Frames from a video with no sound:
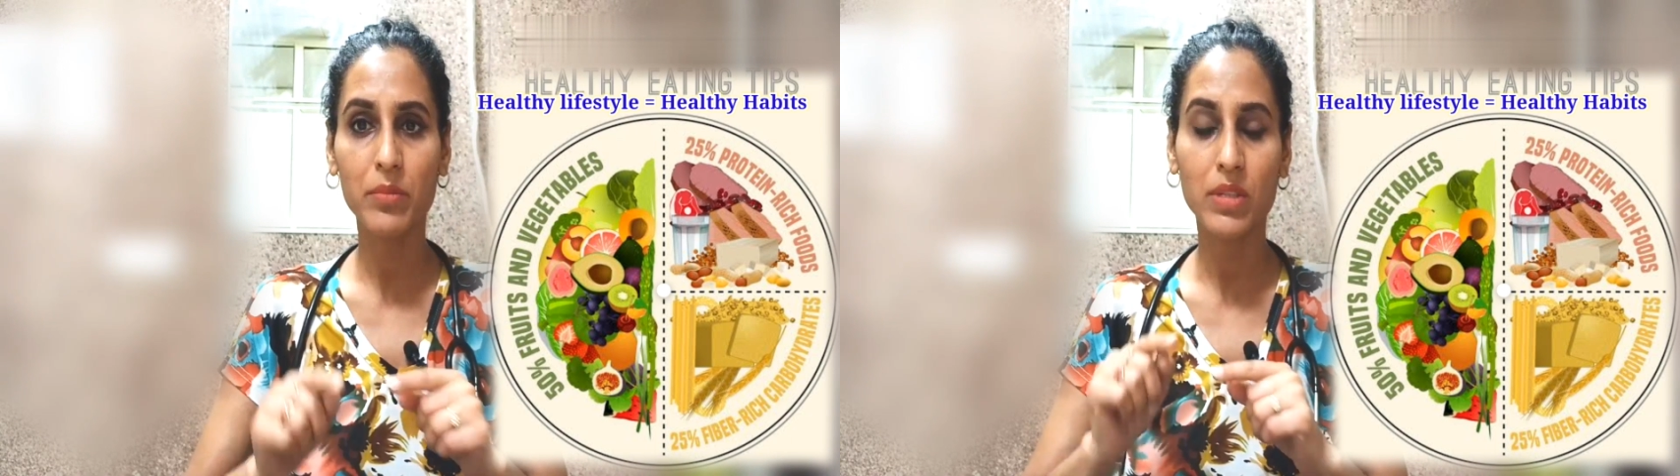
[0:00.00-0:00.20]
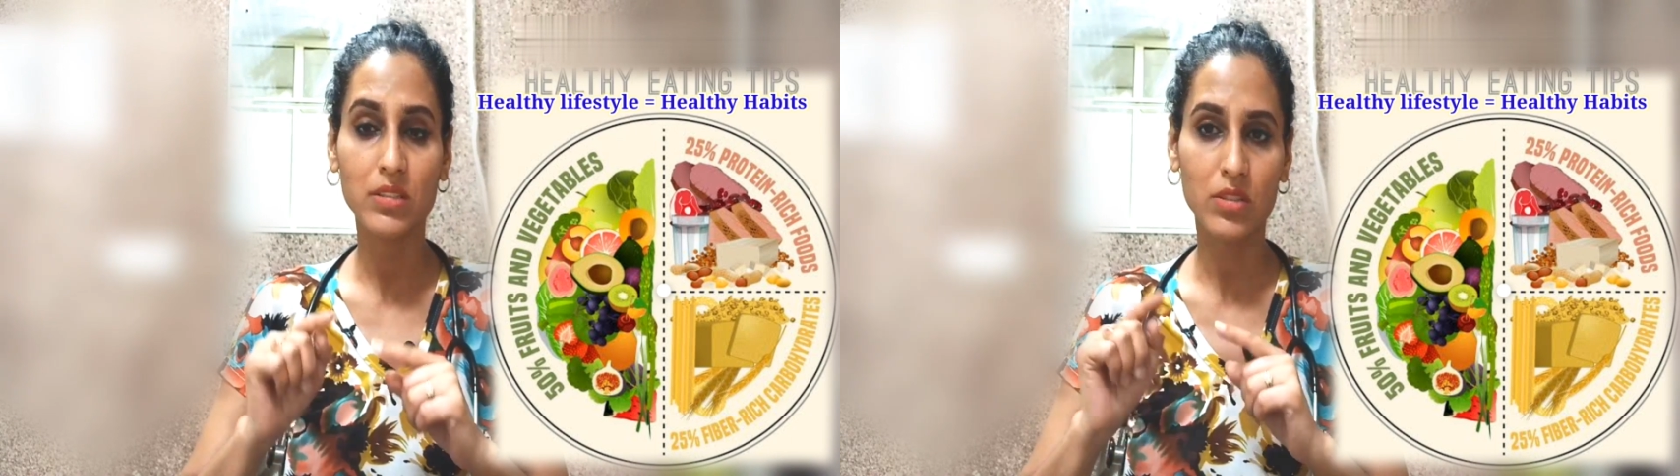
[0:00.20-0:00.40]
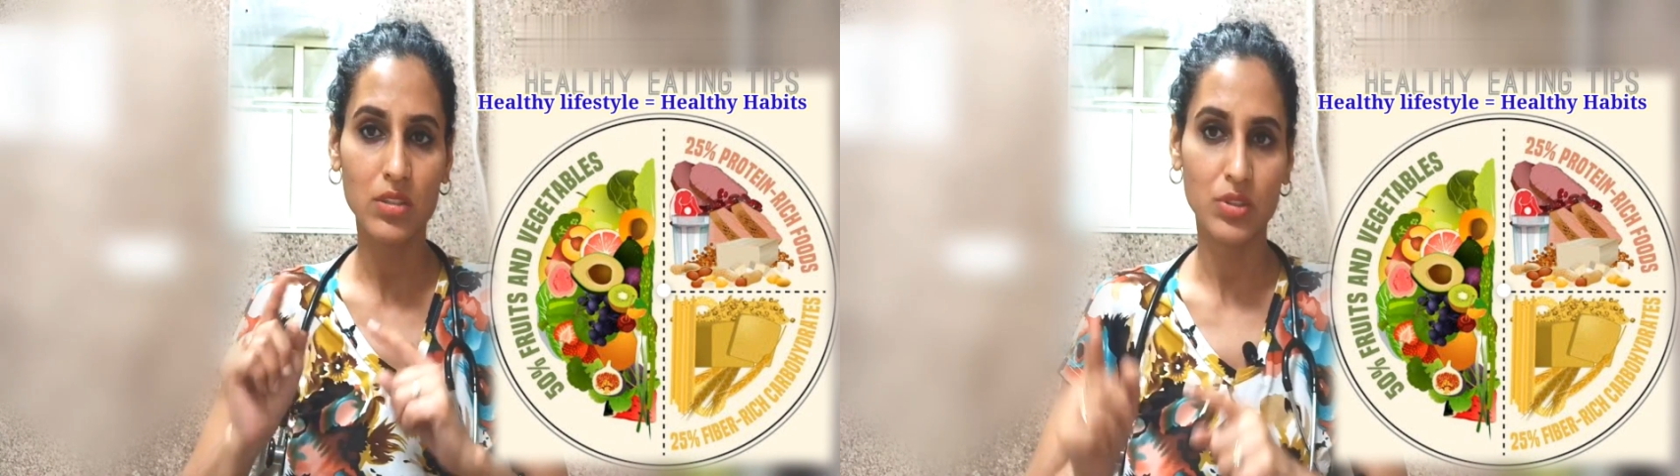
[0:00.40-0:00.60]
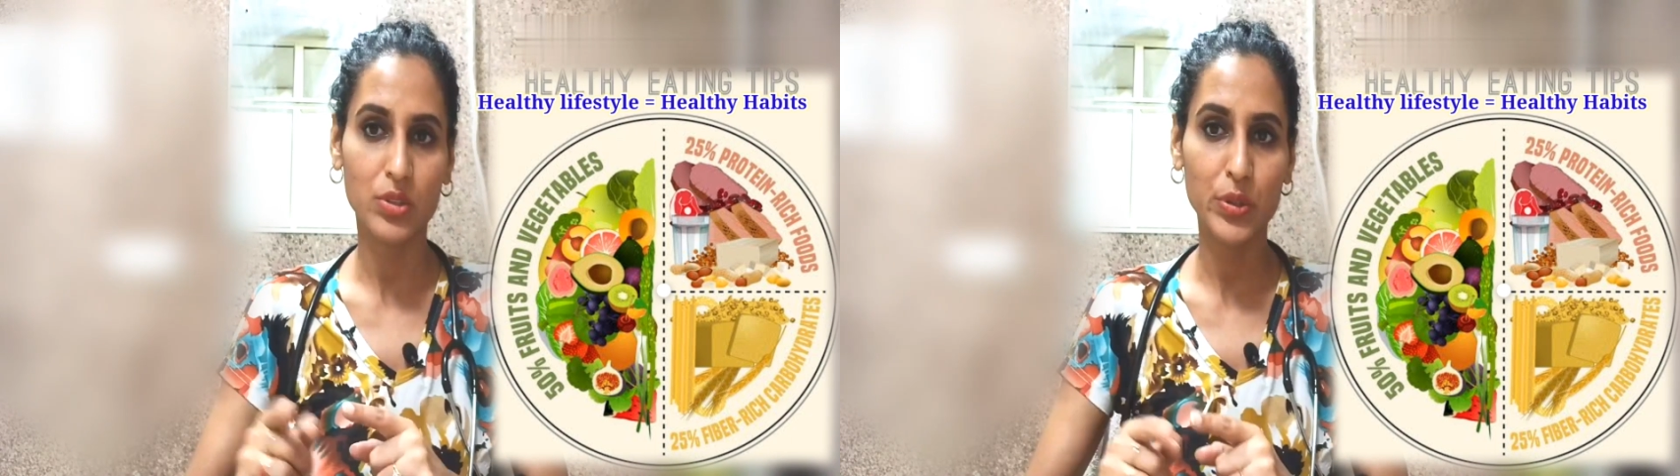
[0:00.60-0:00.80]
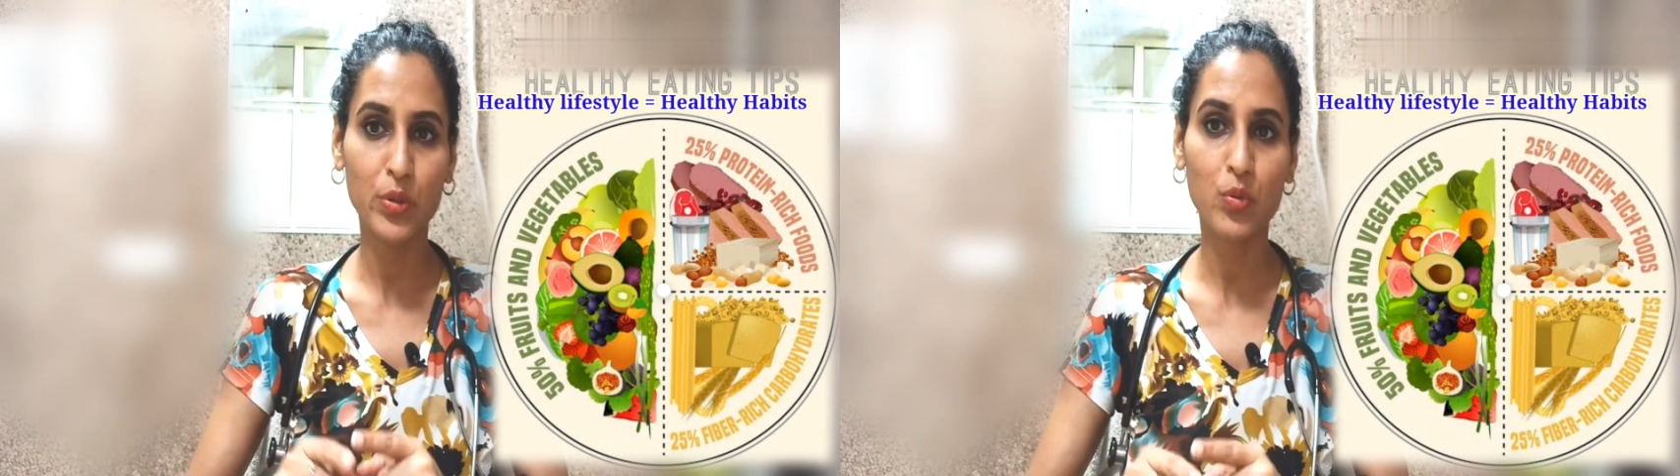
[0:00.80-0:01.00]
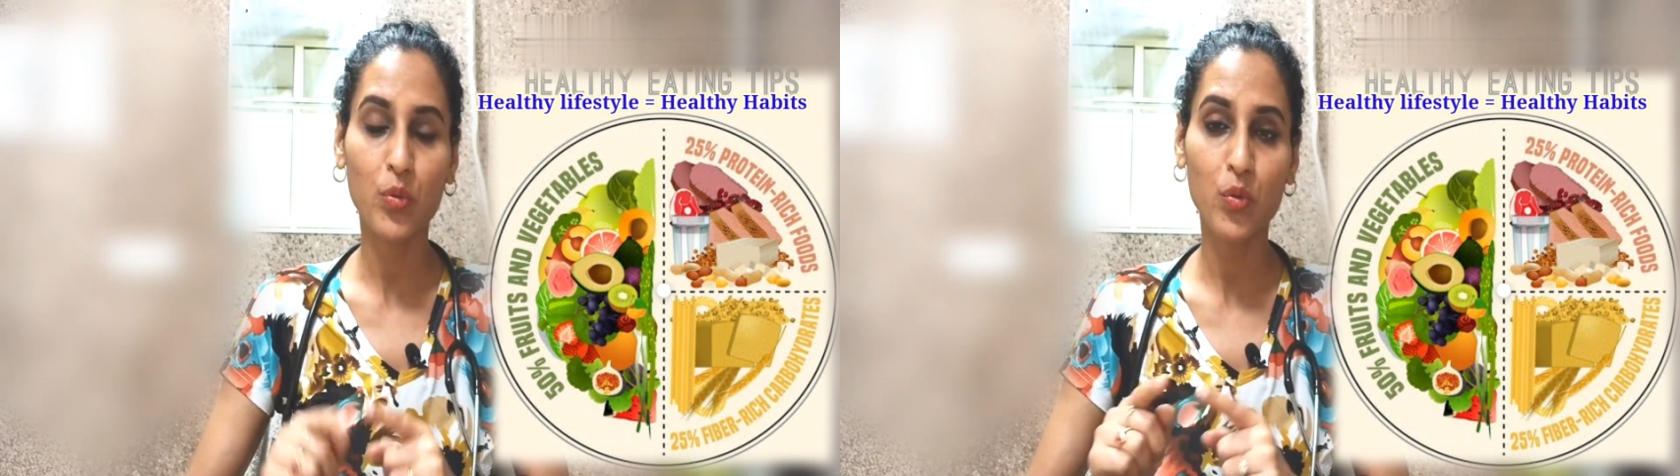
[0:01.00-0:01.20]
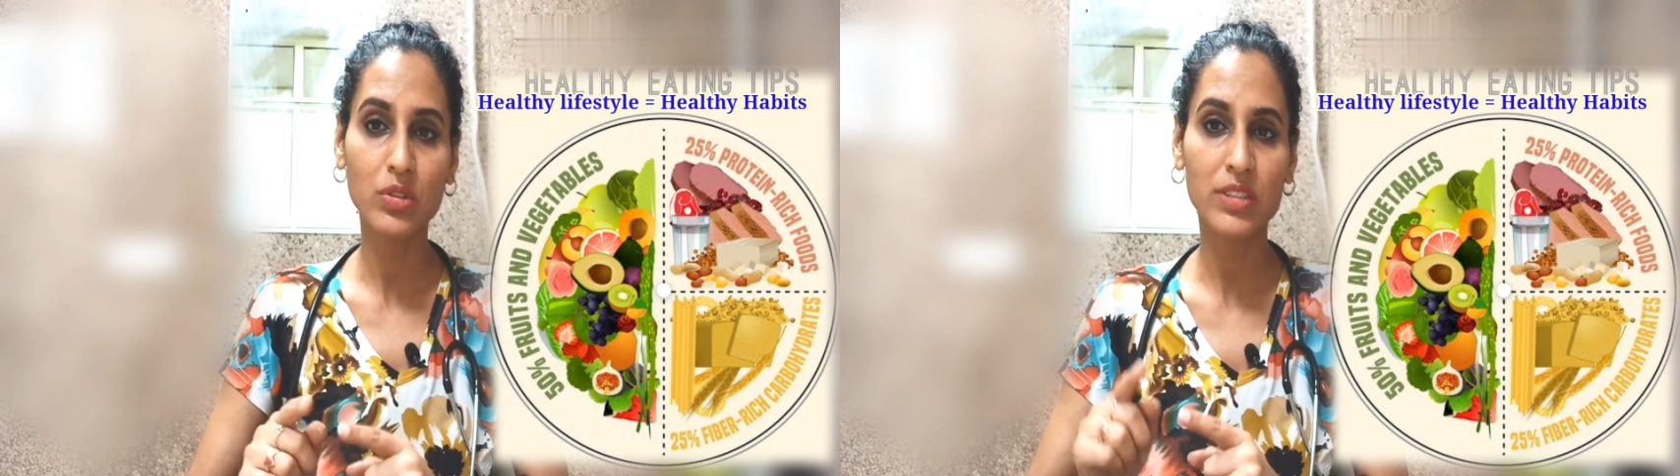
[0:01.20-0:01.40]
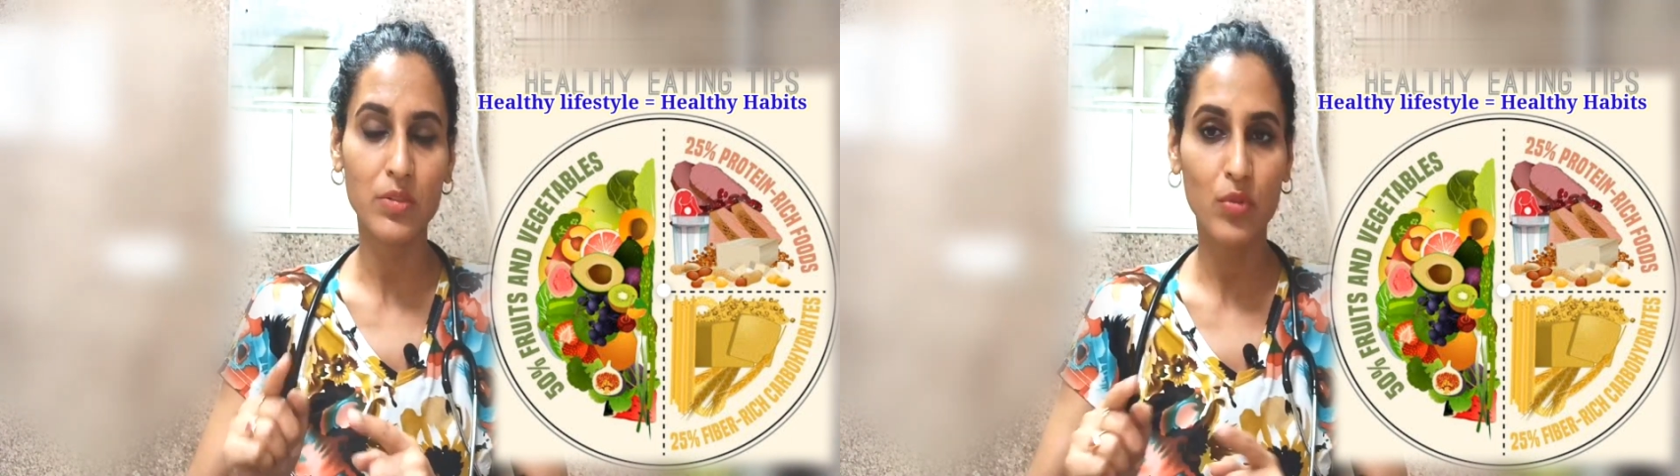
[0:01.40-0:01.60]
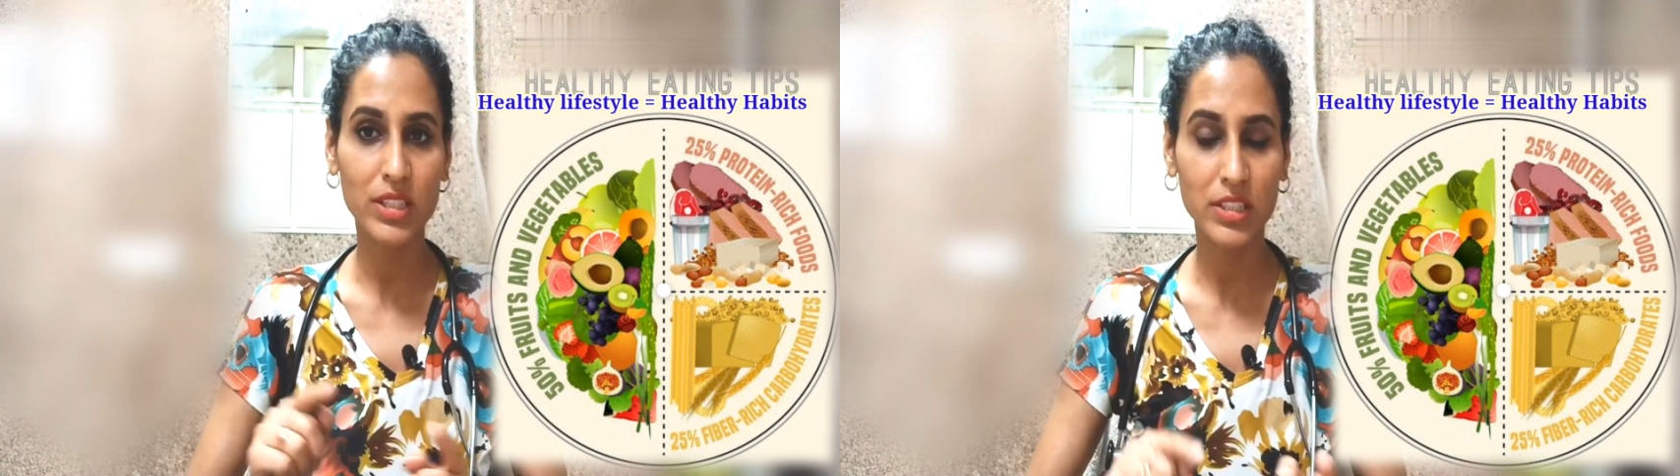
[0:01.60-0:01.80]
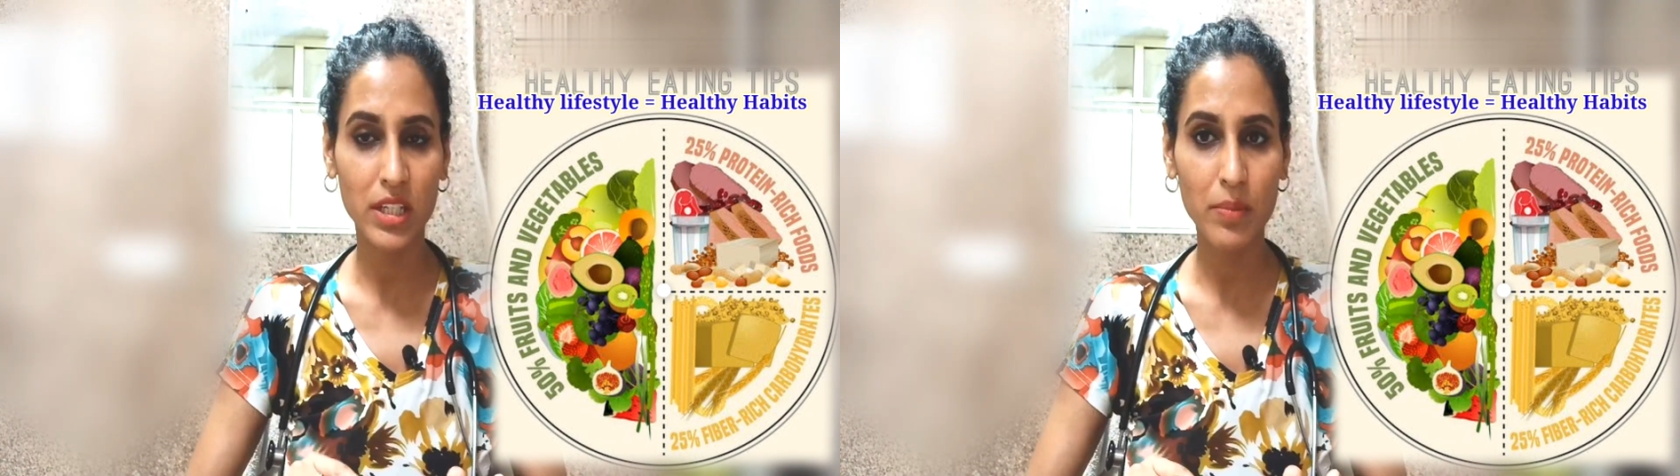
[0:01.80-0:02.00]
must constitute fruits and
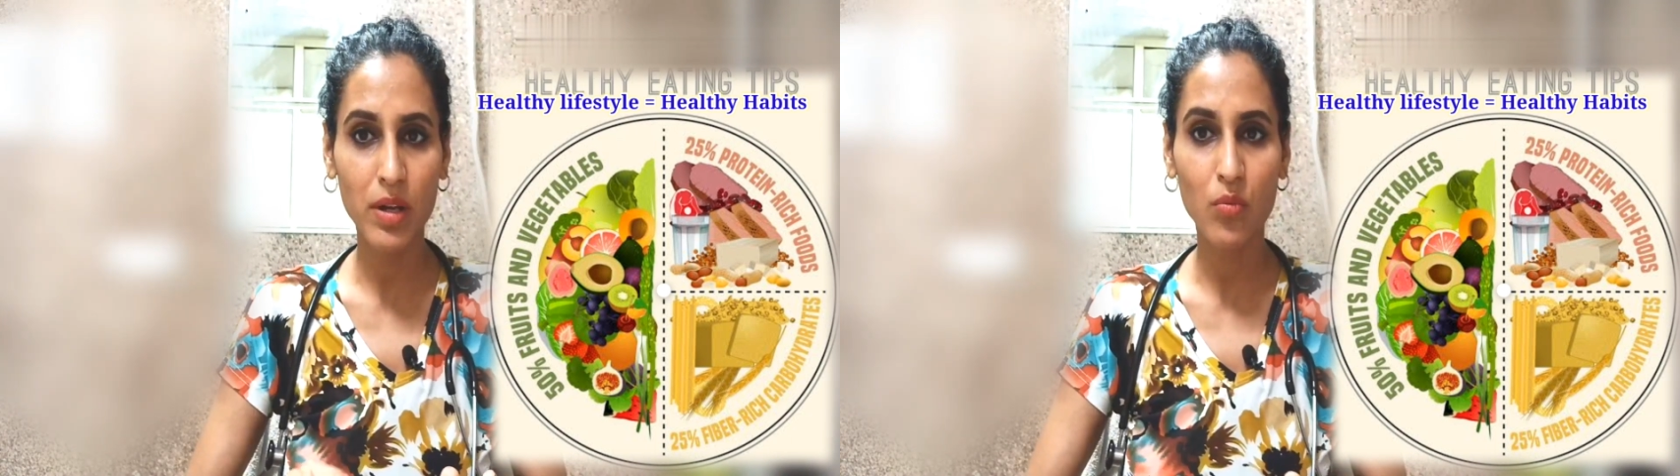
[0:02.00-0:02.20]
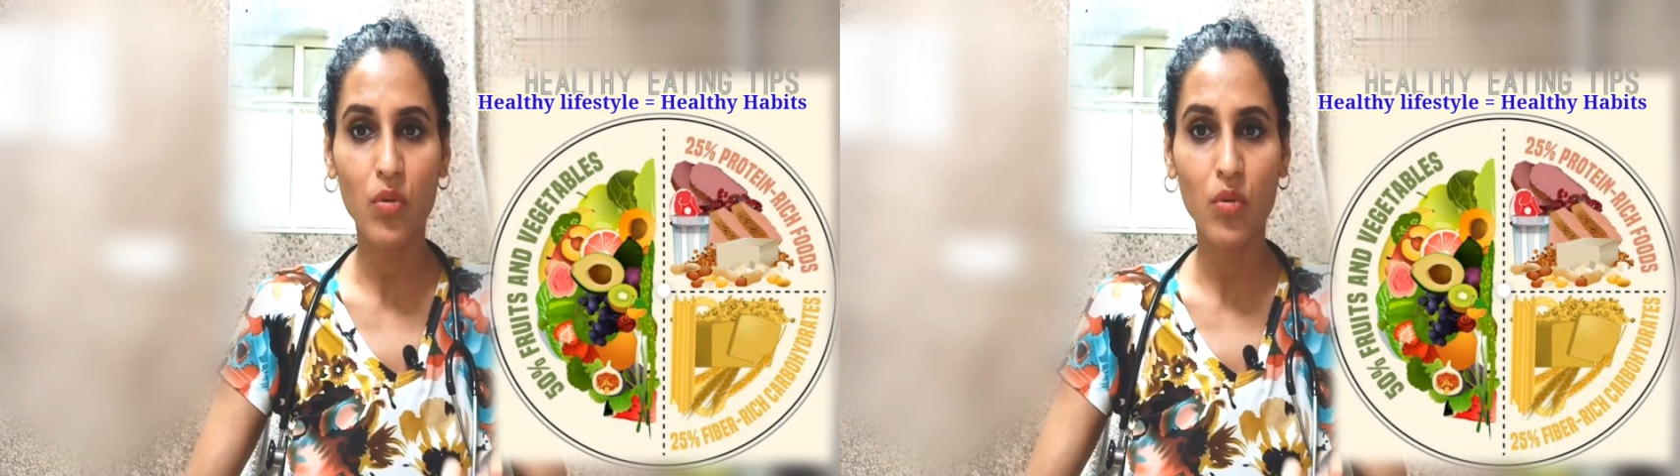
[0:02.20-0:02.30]
vegetables,